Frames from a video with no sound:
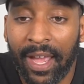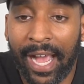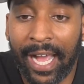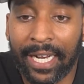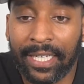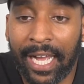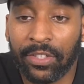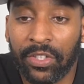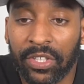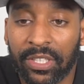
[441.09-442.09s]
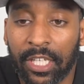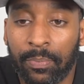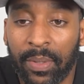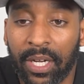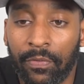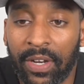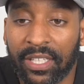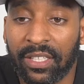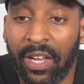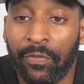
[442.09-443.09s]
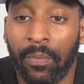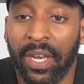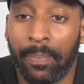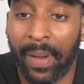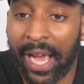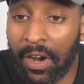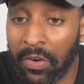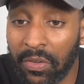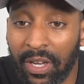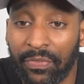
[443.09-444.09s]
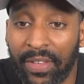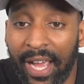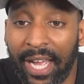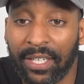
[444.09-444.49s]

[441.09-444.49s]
And Ankur says big up, Flex, love from Nepal, love that.